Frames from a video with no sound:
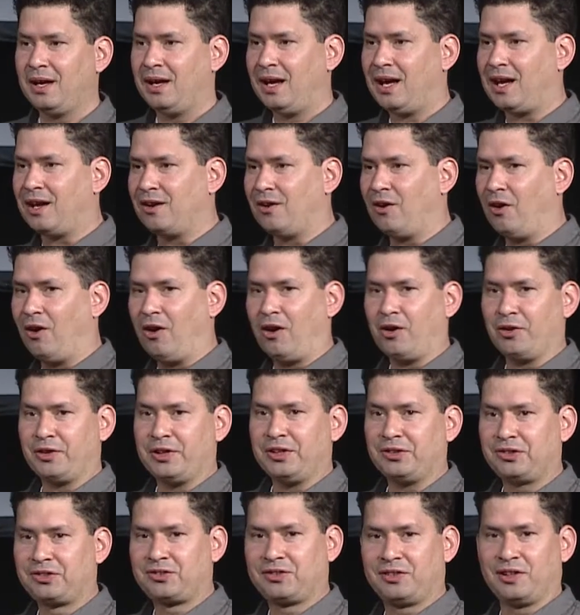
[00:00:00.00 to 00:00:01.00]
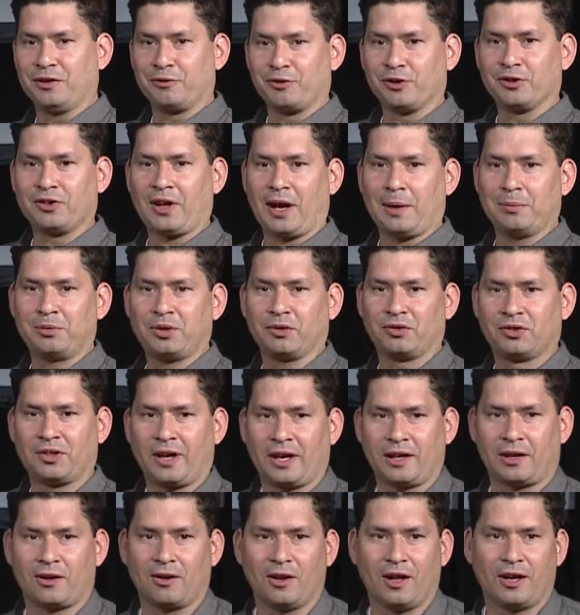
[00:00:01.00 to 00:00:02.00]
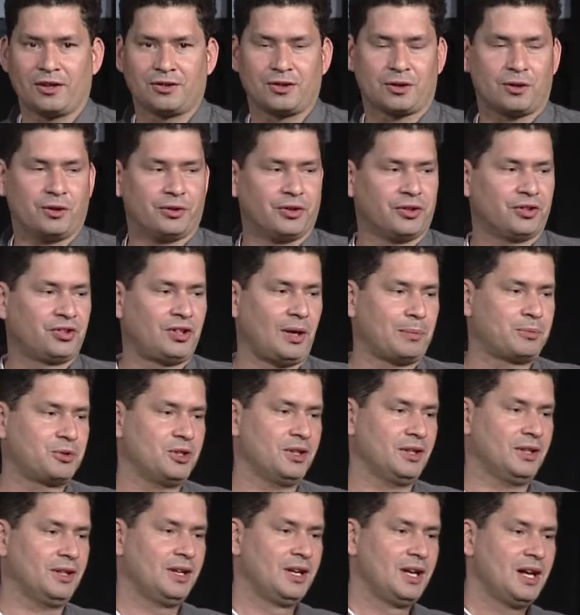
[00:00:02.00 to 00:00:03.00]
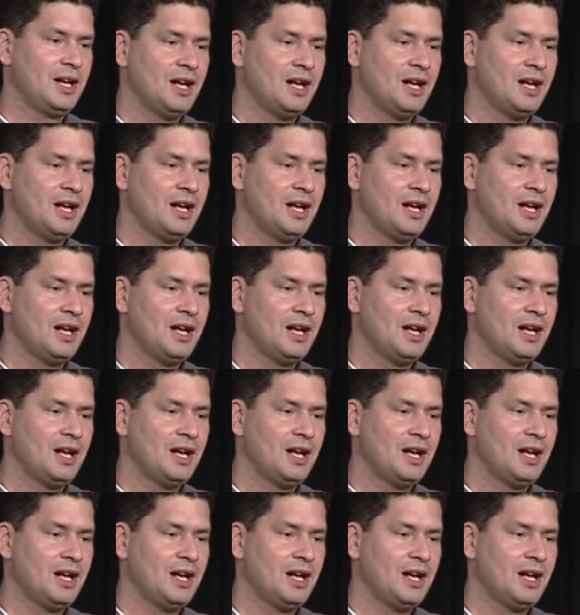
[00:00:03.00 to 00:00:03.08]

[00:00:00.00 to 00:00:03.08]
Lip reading: and all these different types of psychological deception.